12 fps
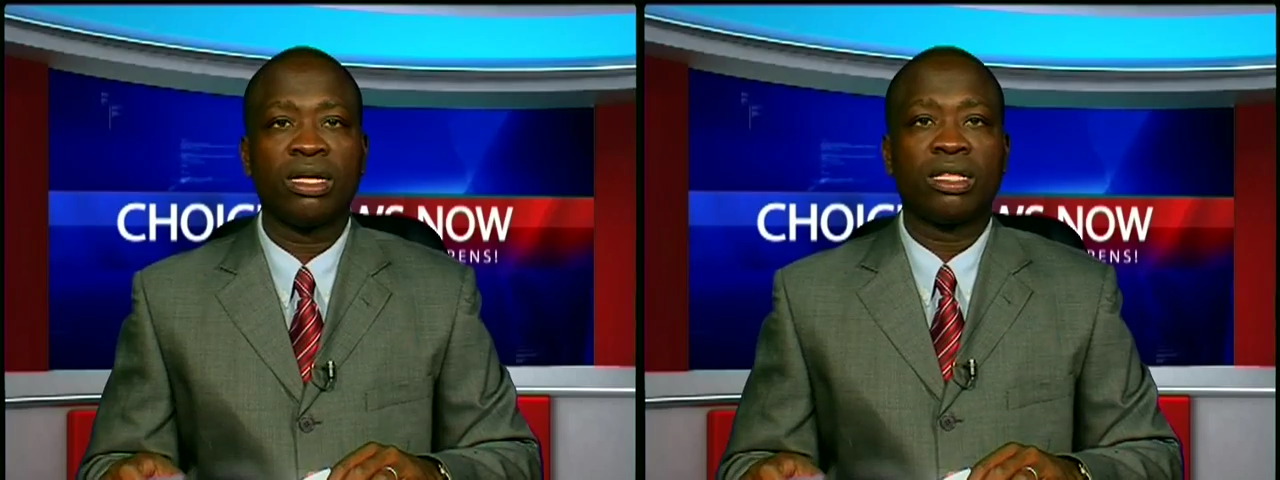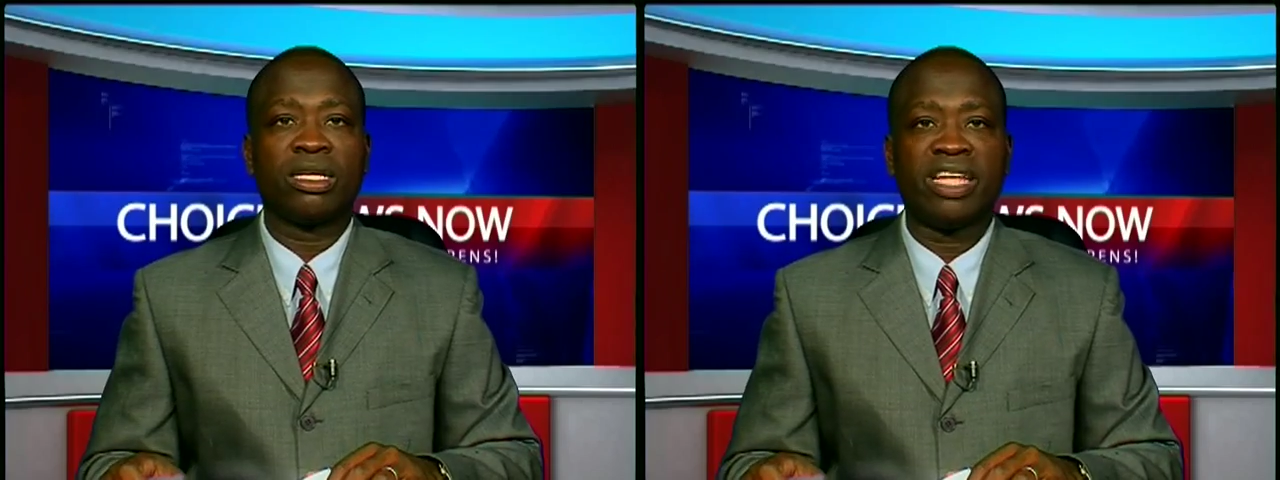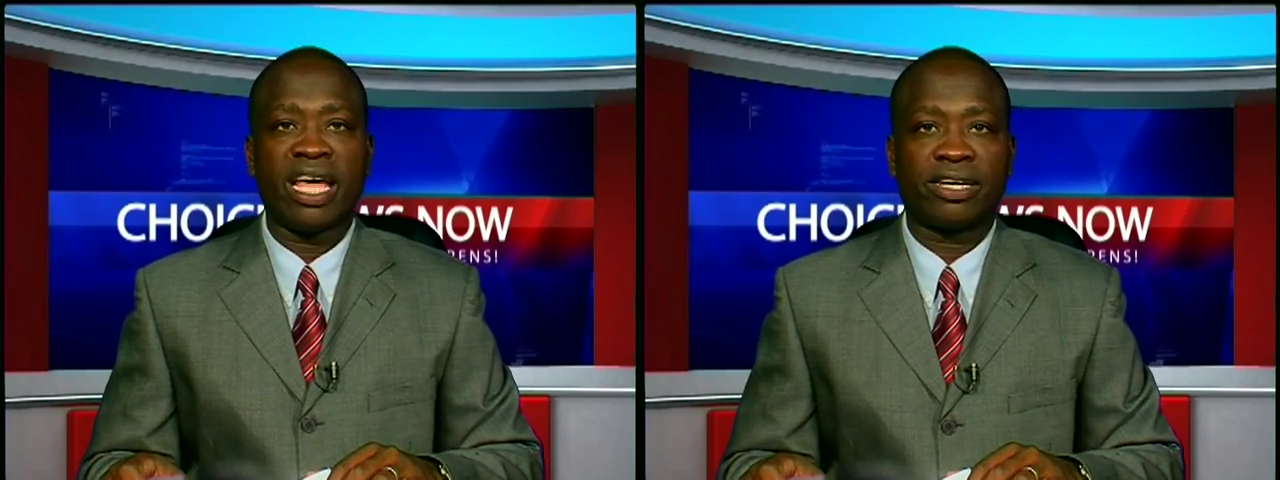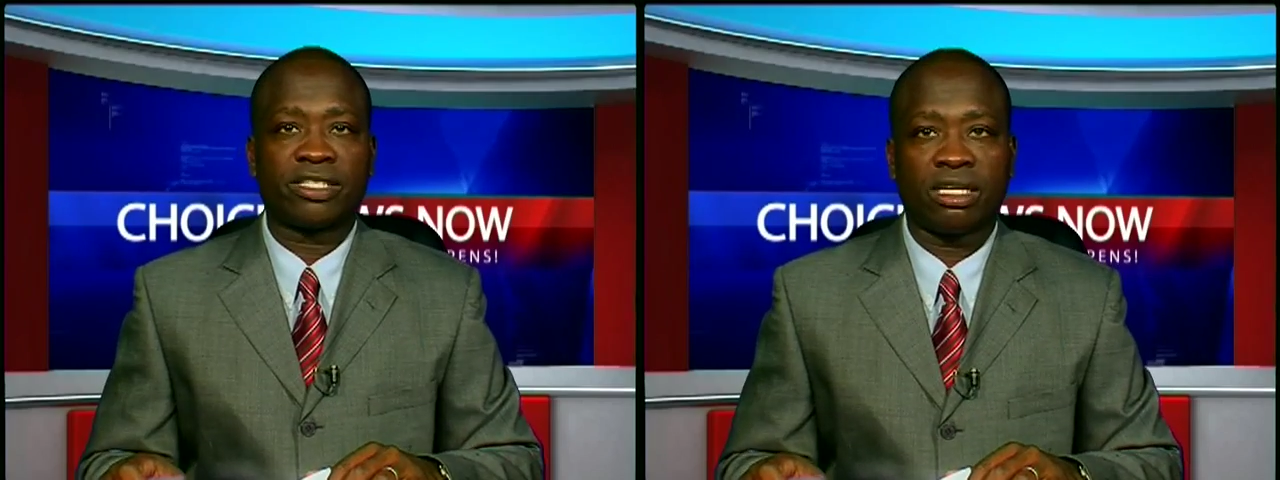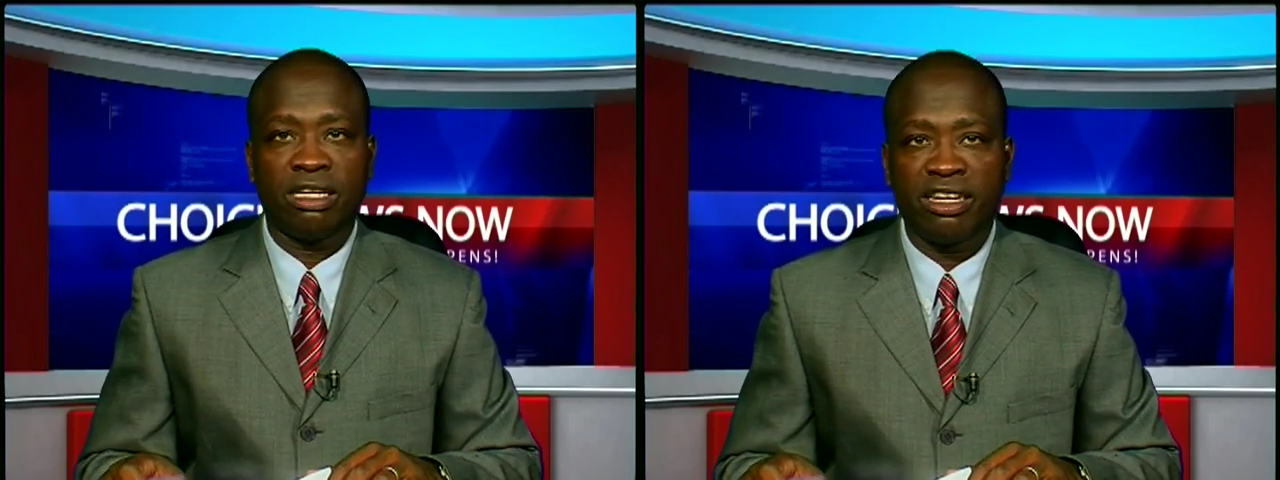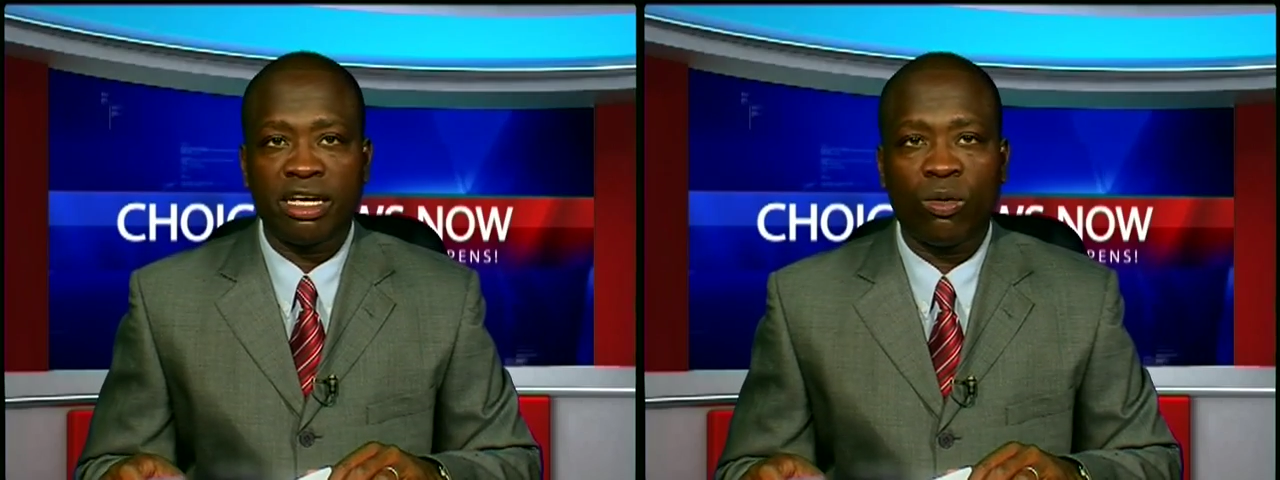The next
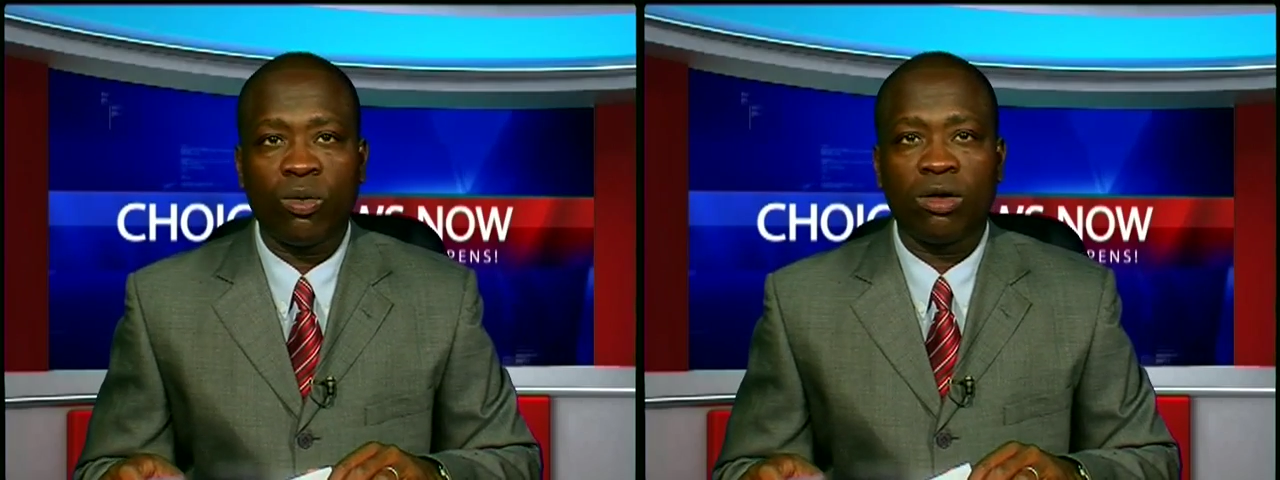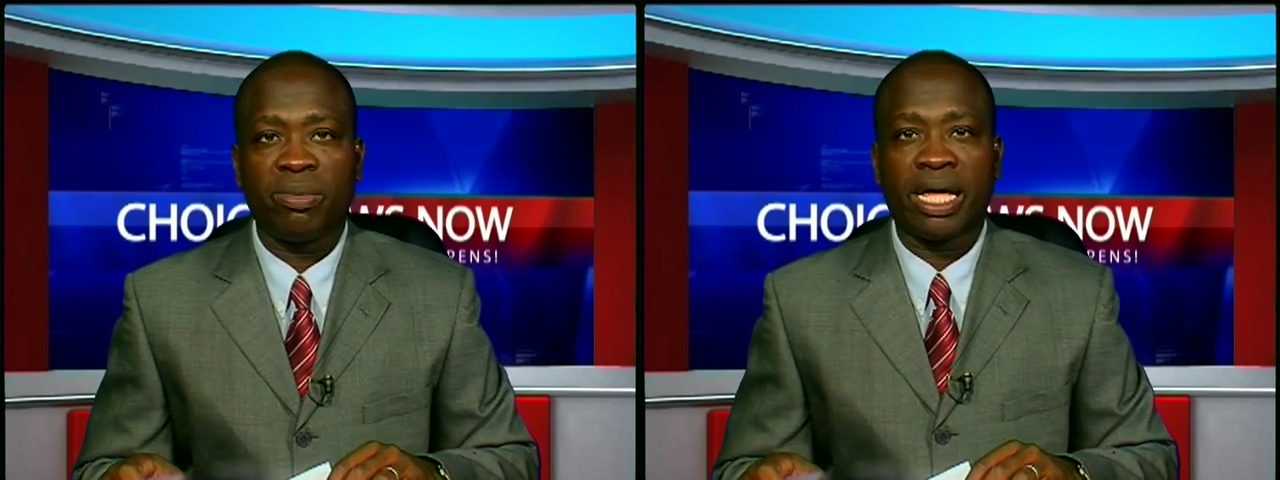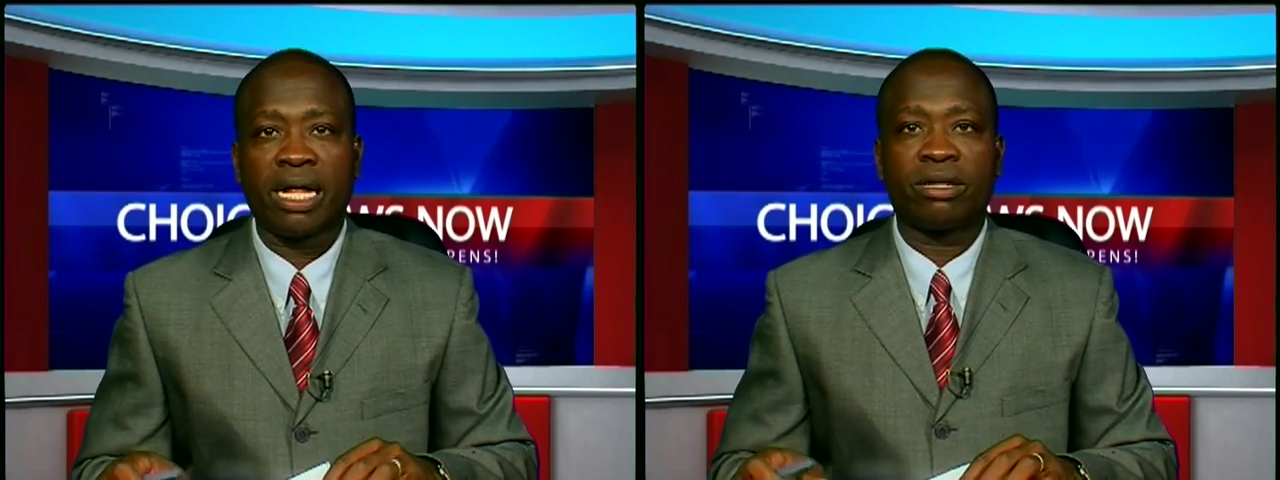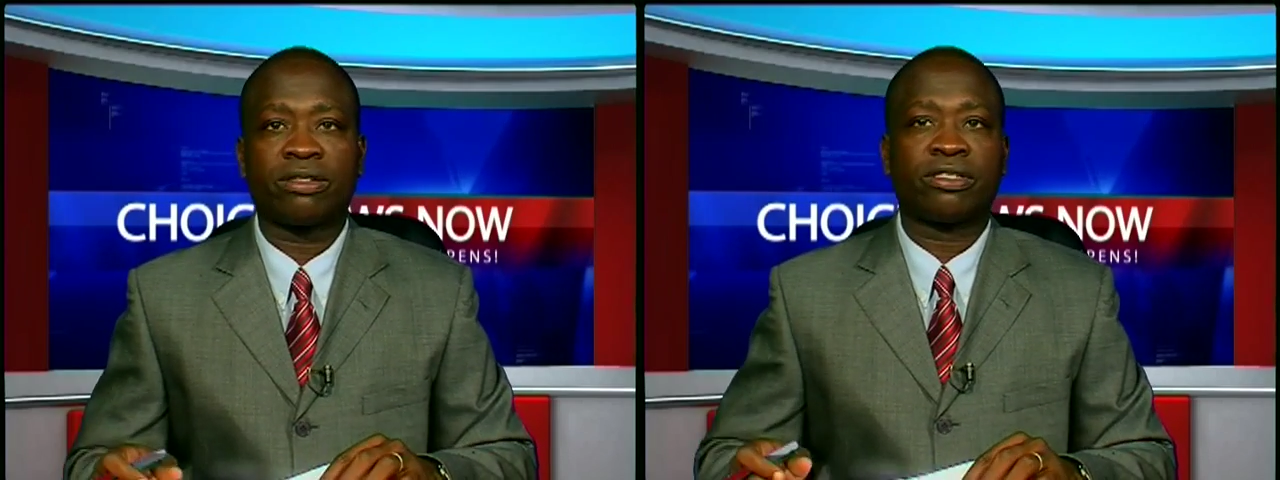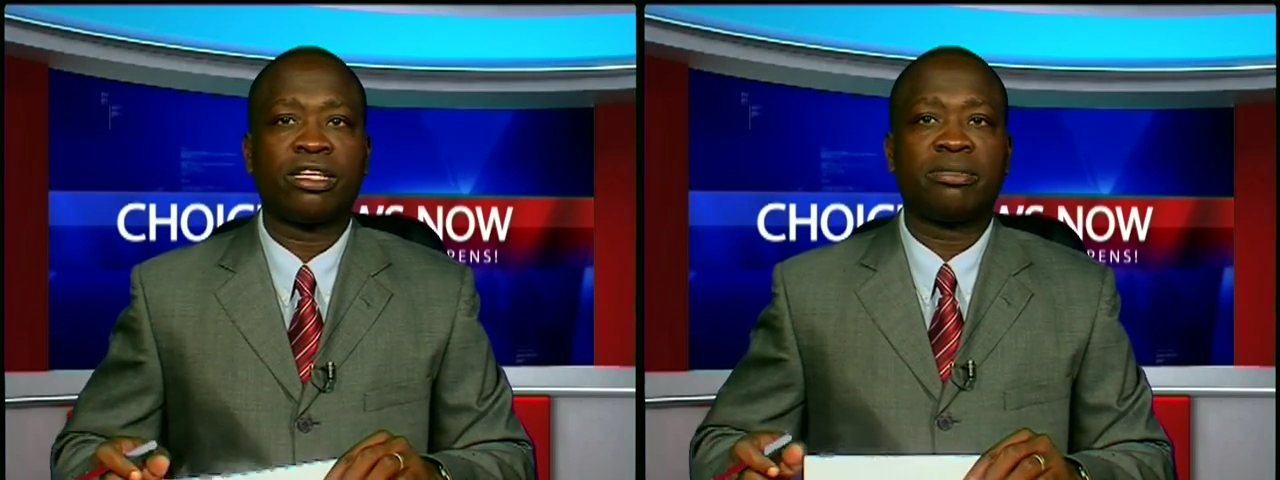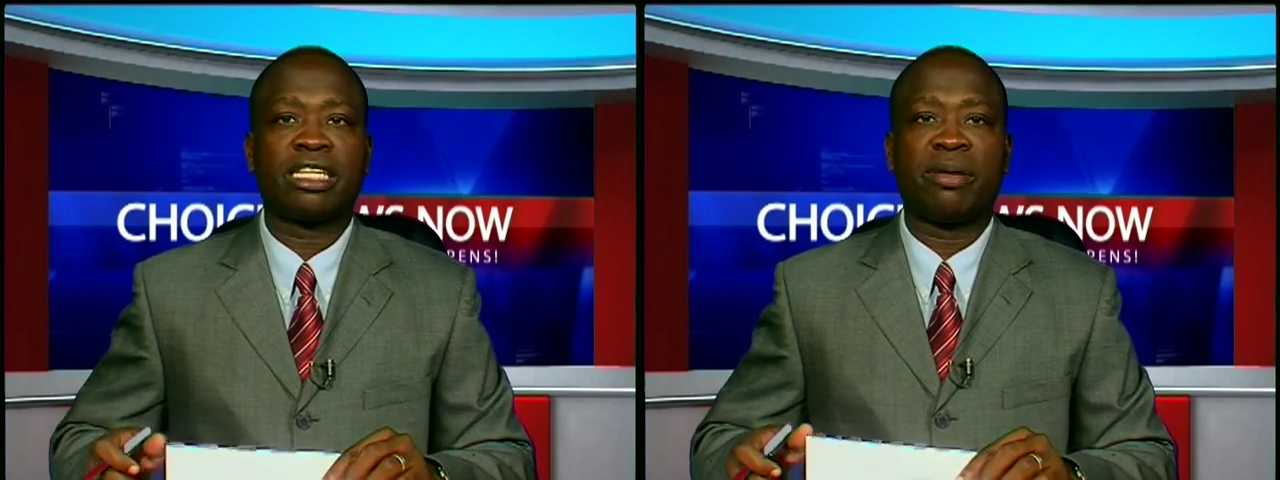clinic will be held
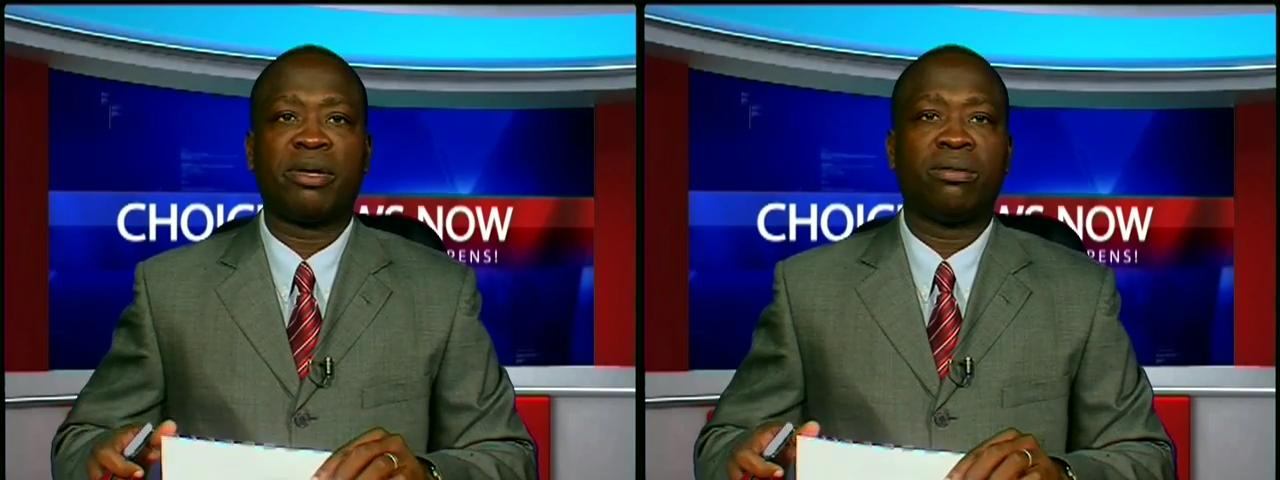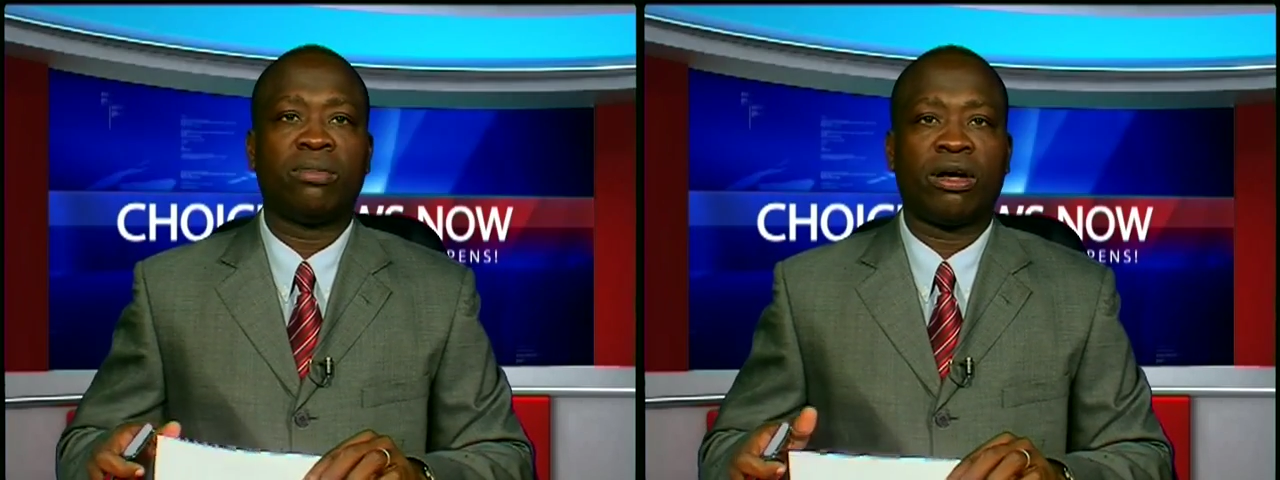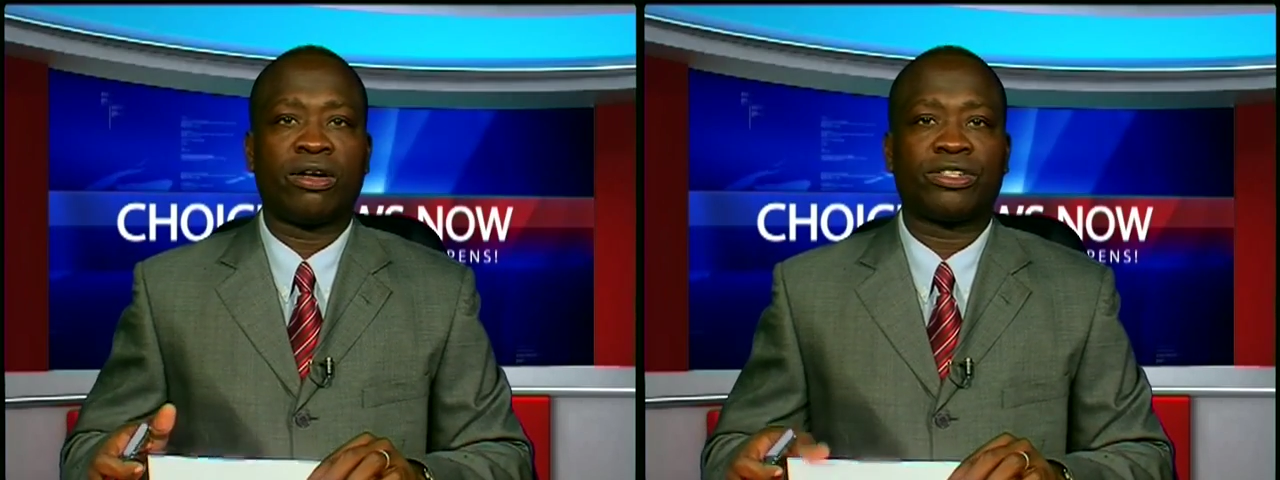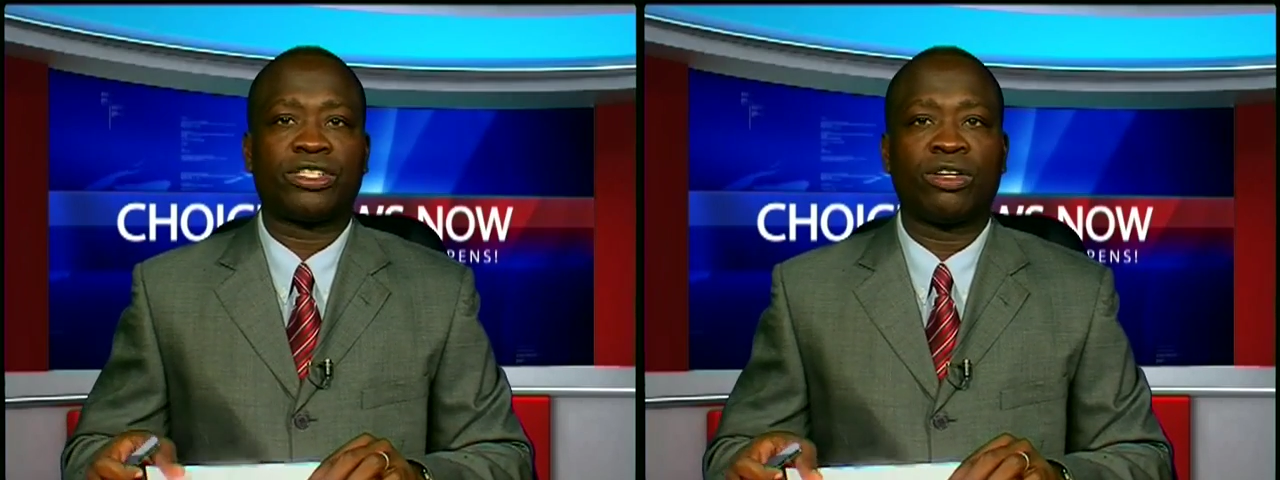sometime in March.